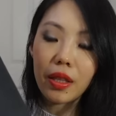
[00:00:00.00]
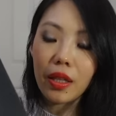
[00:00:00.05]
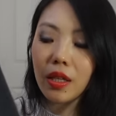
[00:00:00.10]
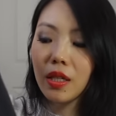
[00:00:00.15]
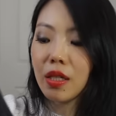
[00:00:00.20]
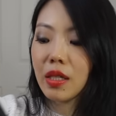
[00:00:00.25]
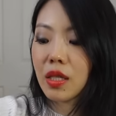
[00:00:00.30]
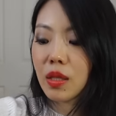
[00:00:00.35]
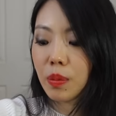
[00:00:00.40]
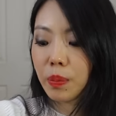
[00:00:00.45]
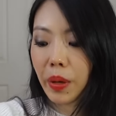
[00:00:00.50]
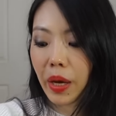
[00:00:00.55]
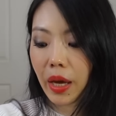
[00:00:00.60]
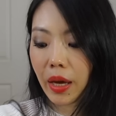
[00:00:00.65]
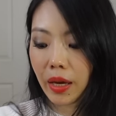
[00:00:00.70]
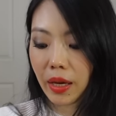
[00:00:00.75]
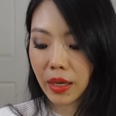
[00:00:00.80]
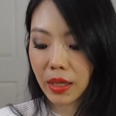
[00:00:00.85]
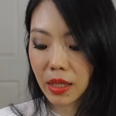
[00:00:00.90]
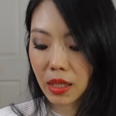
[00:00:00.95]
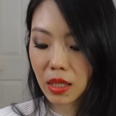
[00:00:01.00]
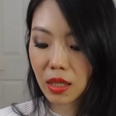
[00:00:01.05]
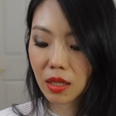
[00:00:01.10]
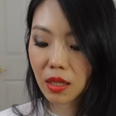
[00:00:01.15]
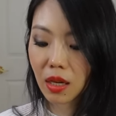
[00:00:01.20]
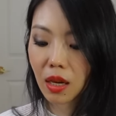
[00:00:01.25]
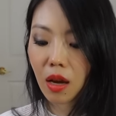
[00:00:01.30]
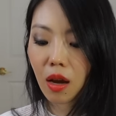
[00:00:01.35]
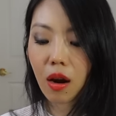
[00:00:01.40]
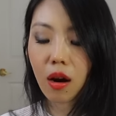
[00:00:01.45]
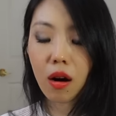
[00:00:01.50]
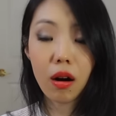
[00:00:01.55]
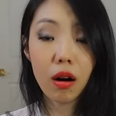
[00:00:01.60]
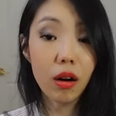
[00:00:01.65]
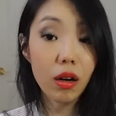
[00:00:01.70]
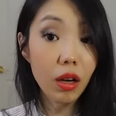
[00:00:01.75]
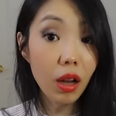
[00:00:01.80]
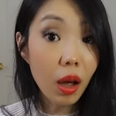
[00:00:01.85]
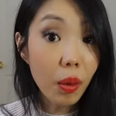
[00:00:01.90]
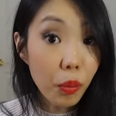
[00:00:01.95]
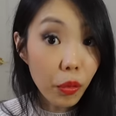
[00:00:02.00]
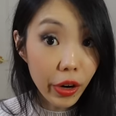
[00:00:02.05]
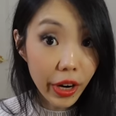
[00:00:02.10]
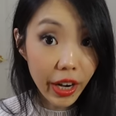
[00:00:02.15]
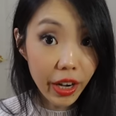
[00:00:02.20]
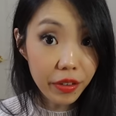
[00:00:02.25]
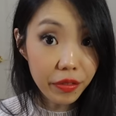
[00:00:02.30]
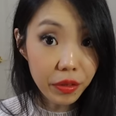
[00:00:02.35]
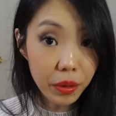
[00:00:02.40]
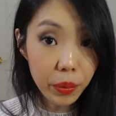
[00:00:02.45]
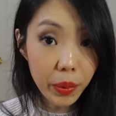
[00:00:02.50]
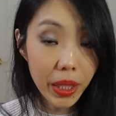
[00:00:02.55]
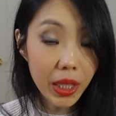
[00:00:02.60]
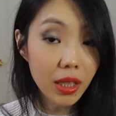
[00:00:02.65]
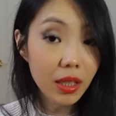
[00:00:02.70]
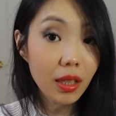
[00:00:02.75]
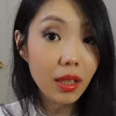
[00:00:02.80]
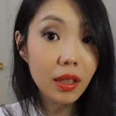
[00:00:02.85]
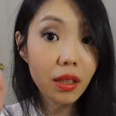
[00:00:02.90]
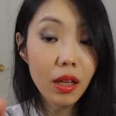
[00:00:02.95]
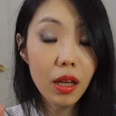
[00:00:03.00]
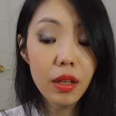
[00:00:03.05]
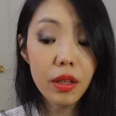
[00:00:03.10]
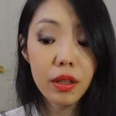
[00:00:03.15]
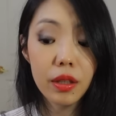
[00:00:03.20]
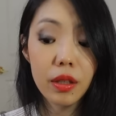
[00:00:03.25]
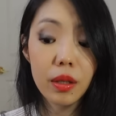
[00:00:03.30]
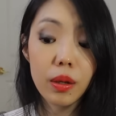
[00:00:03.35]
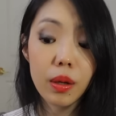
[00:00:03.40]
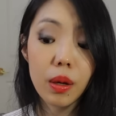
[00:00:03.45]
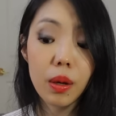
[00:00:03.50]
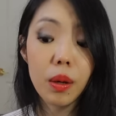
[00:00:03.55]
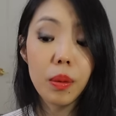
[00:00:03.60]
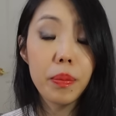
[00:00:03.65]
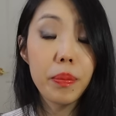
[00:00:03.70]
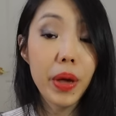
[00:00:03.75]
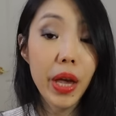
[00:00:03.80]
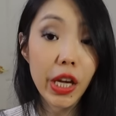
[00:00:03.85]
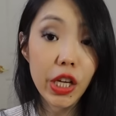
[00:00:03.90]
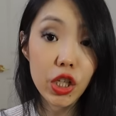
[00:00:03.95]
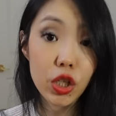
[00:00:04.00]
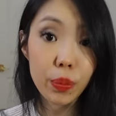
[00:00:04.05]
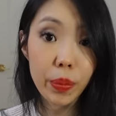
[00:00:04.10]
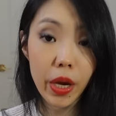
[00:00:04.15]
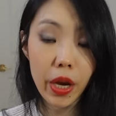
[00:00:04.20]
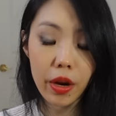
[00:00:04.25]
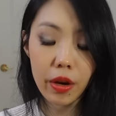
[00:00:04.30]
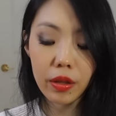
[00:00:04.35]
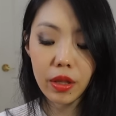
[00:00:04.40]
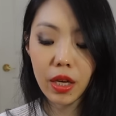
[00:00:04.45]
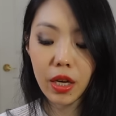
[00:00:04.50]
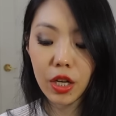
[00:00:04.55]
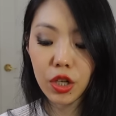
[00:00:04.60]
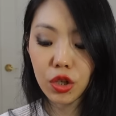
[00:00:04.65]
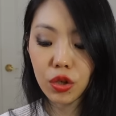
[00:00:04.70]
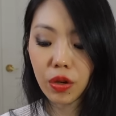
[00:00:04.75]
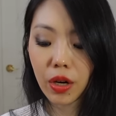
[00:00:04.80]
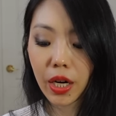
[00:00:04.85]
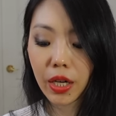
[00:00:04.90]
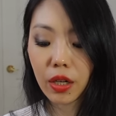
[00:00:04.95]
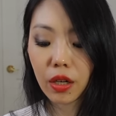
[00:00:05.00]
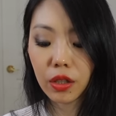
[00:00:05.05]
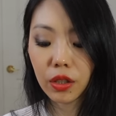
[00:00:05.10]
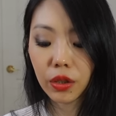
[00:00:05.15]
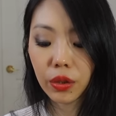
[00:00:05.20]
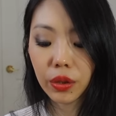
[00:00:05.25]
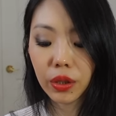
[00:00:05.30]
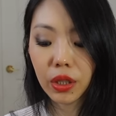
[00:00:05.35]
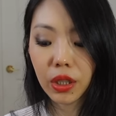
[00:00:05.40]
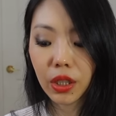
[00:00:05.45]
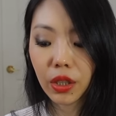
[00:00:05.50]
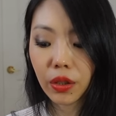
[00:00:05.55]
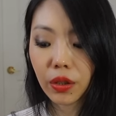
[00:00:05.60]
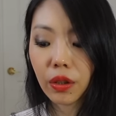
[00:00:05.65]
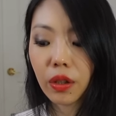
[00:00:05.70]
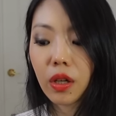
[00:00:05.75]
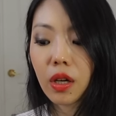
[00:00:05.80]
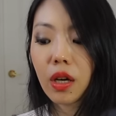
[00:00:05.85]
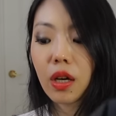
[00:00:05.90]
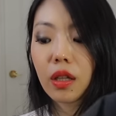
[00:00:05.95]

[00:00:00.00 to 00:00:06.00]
These pants are a lot more heavyweight than the beige pair that I tried on earlier.